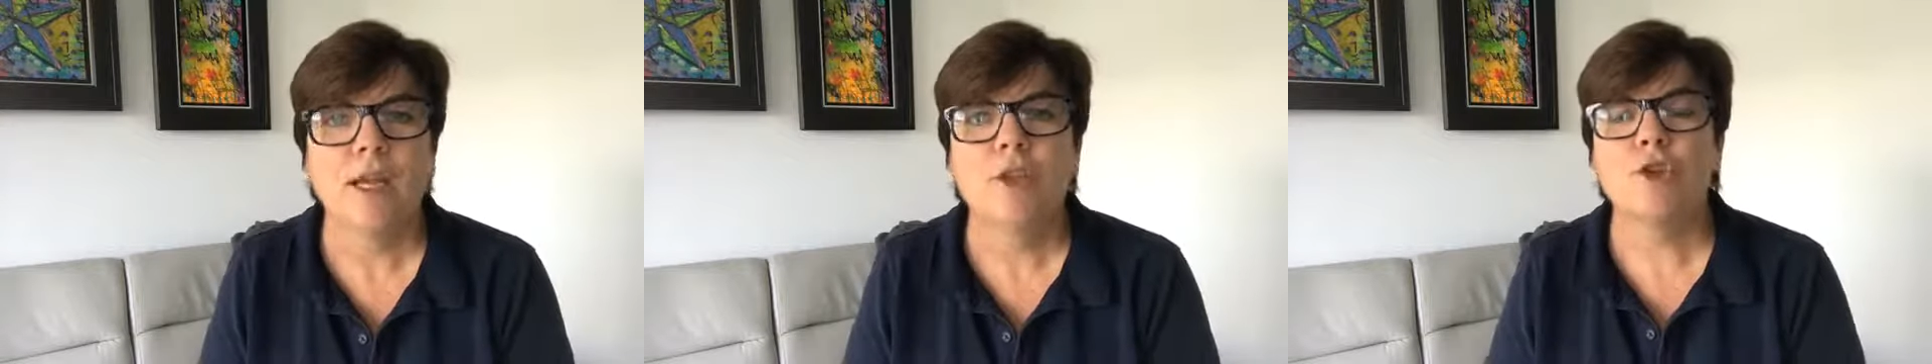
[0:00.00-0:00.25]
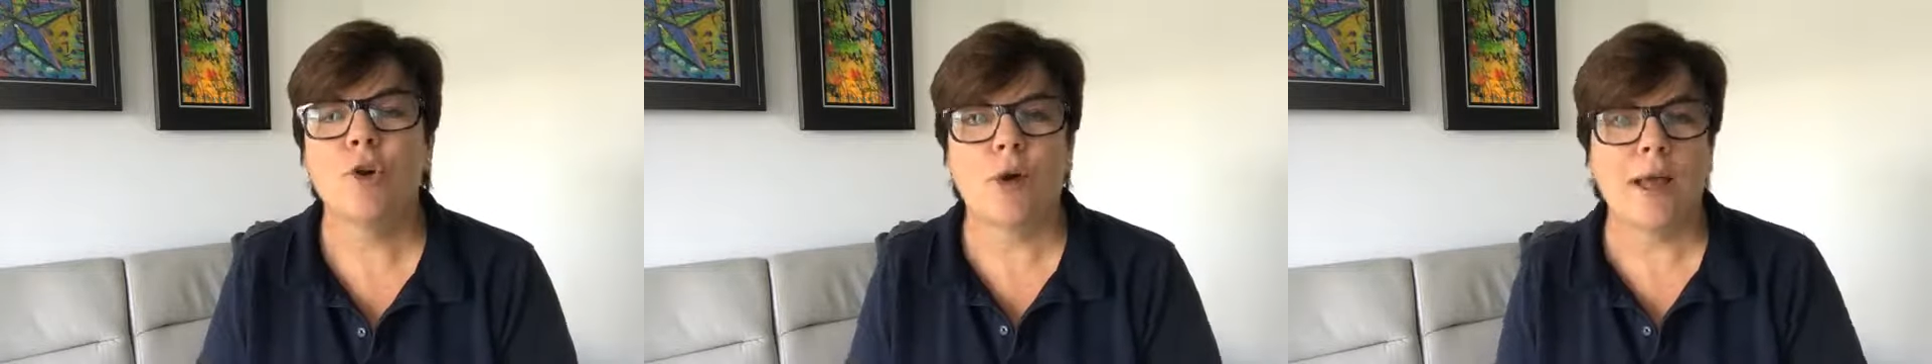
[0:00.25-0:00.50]

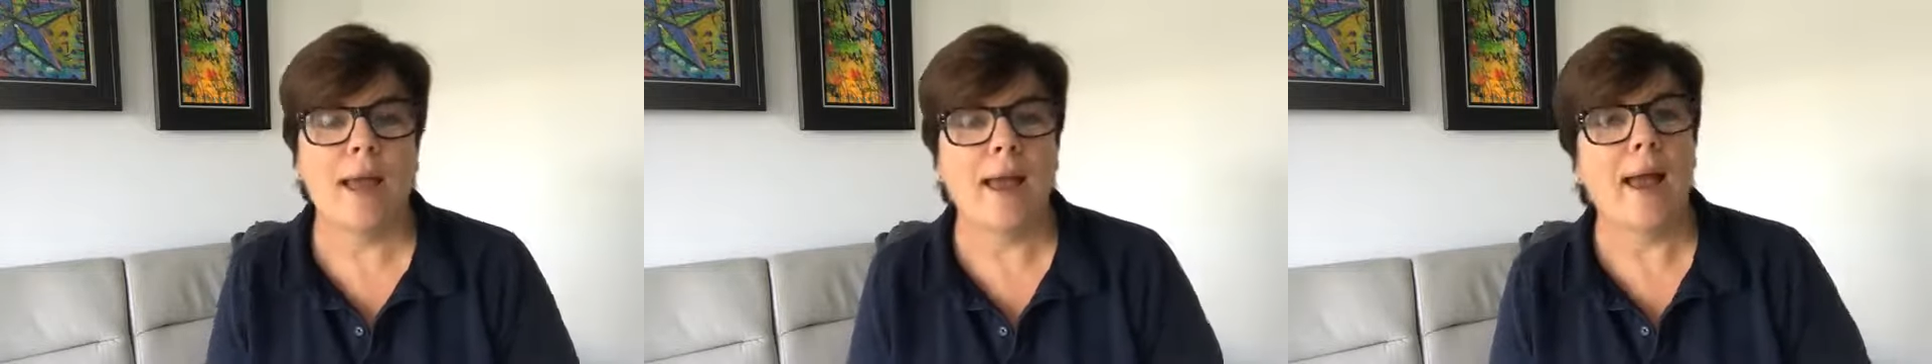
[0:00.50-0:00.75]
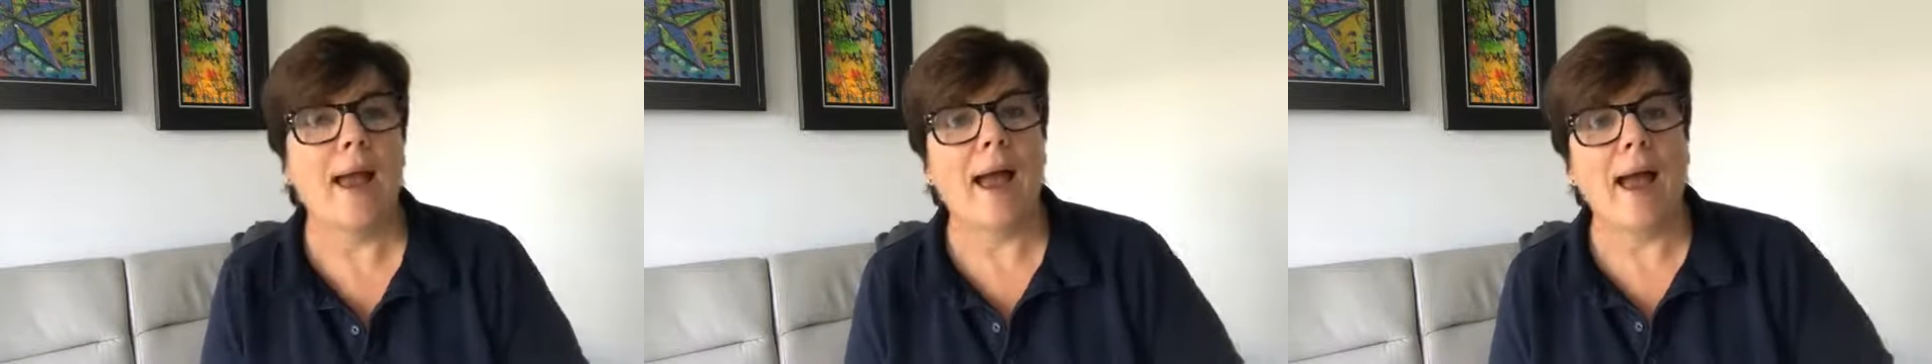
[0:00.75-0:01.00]
So
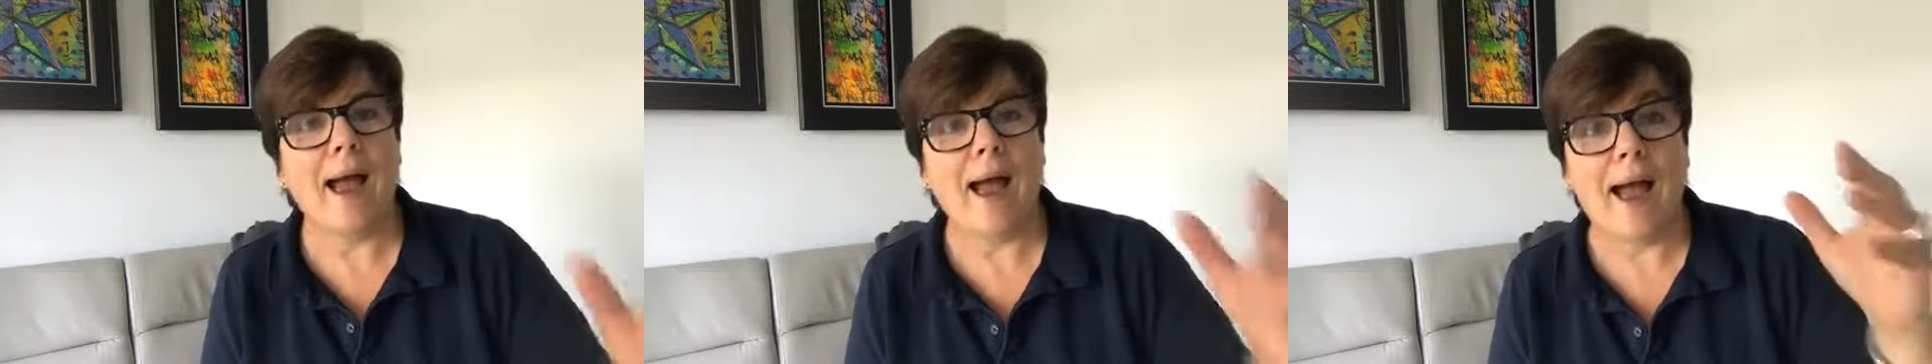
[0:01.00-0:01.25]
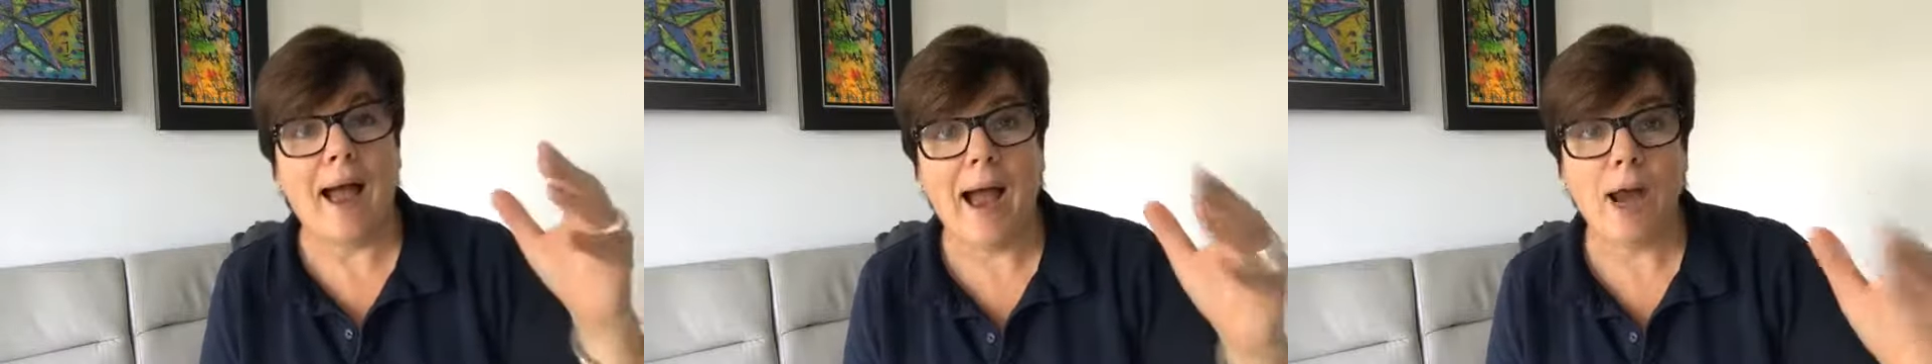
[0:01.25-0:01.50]

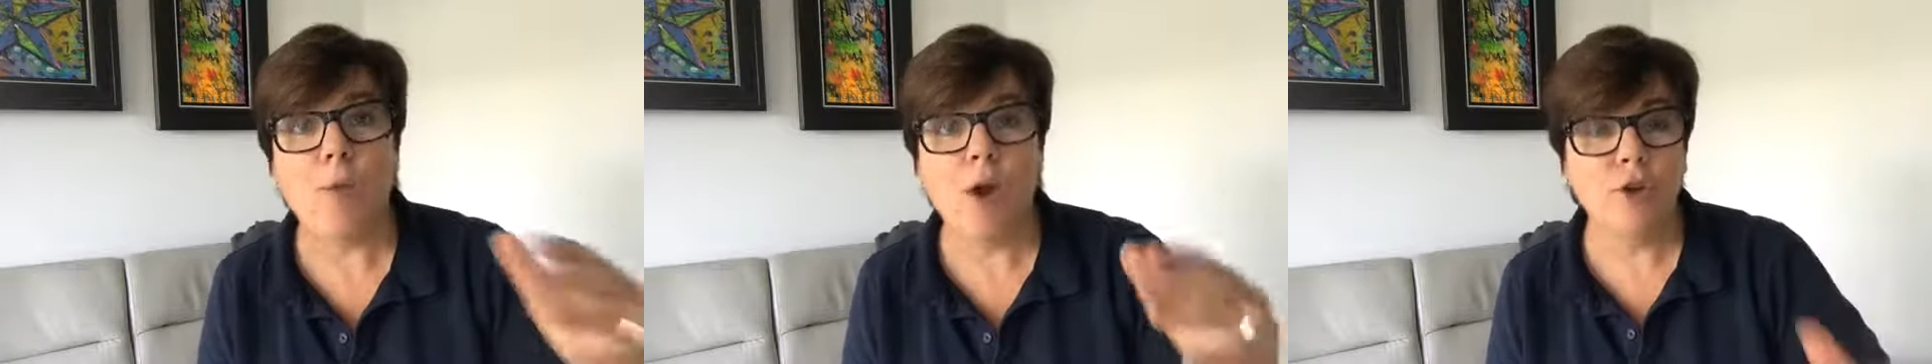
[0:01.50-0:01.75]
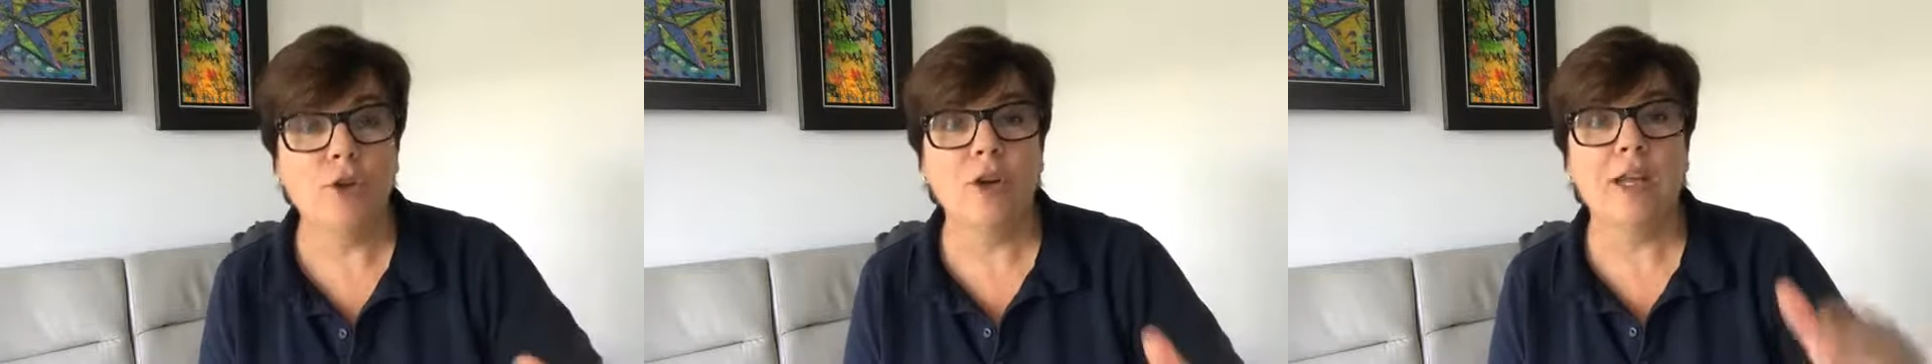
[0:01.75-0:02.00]
I
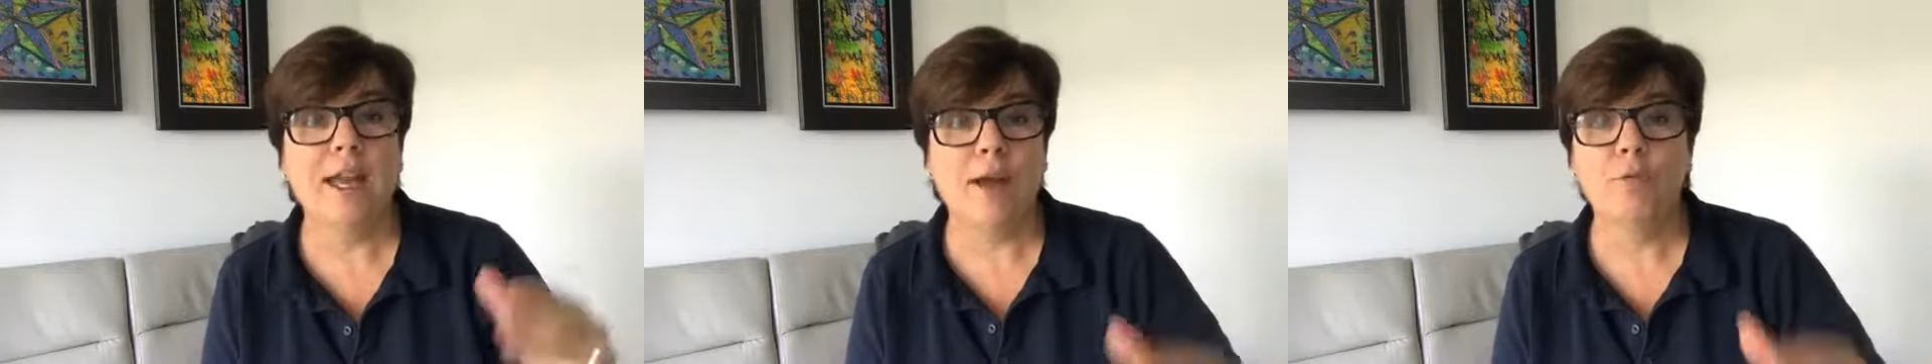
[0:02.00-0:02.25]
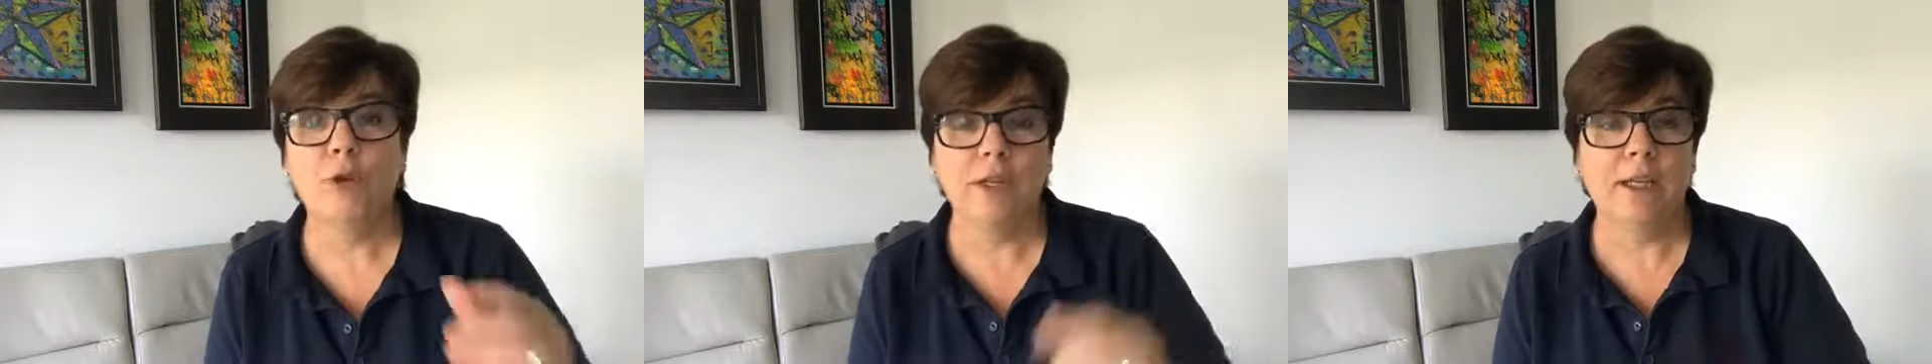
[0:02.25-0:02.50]
want you to
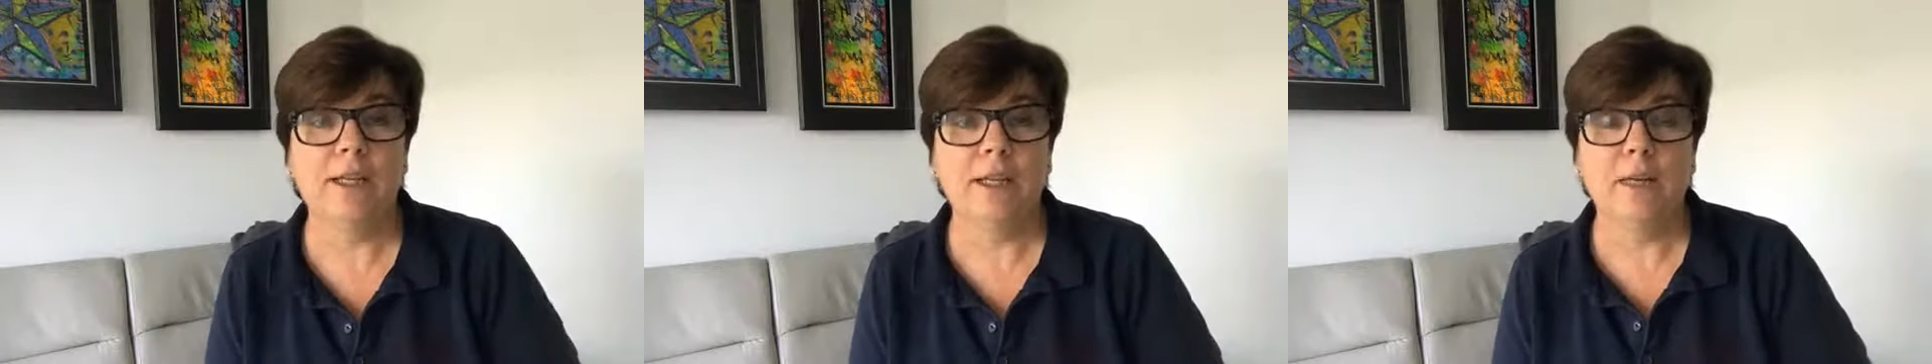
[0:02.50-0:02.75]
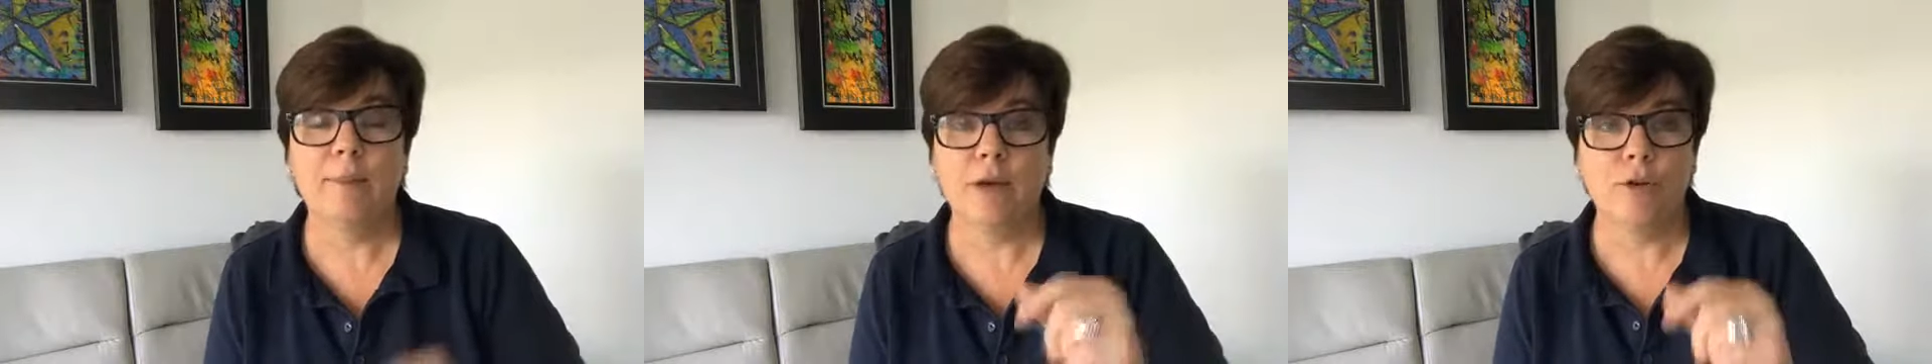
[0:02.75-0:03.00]
get really
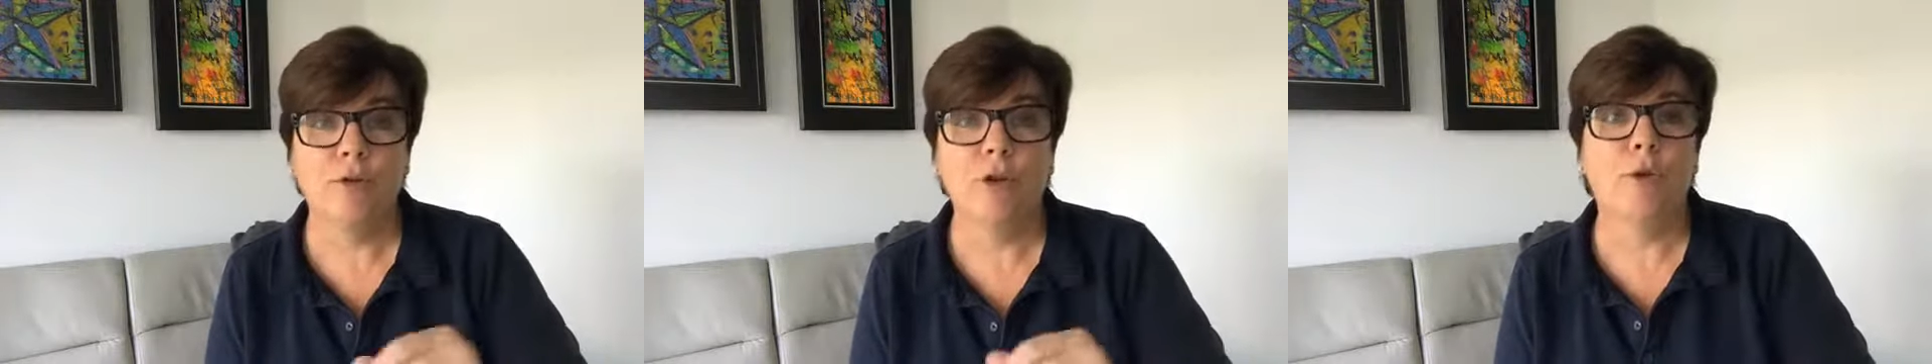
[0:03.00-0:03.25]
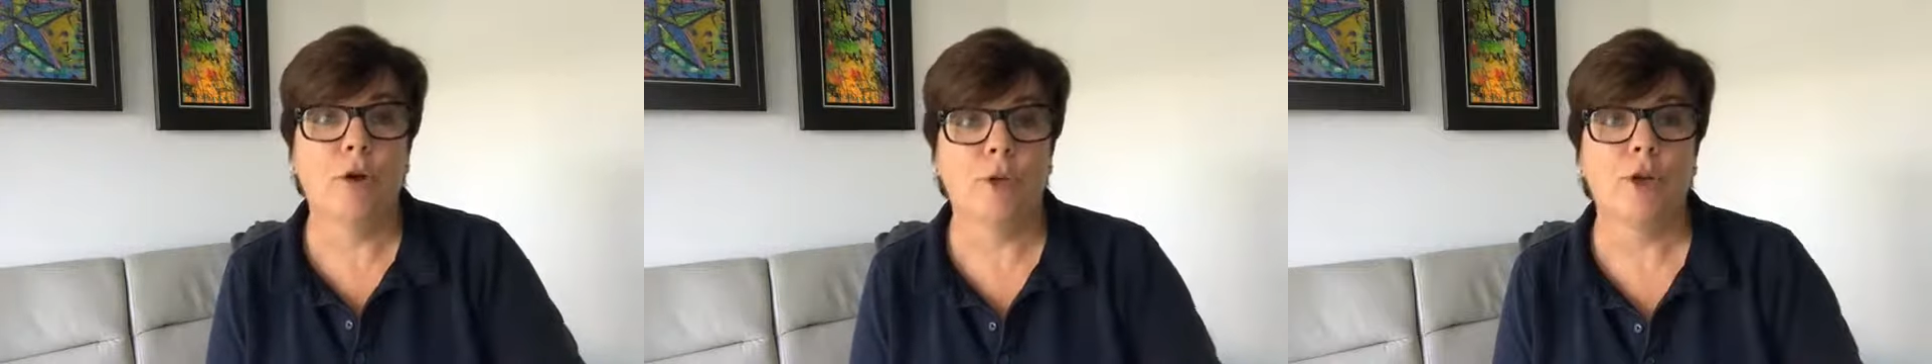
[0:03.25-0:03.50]
clear about who you are and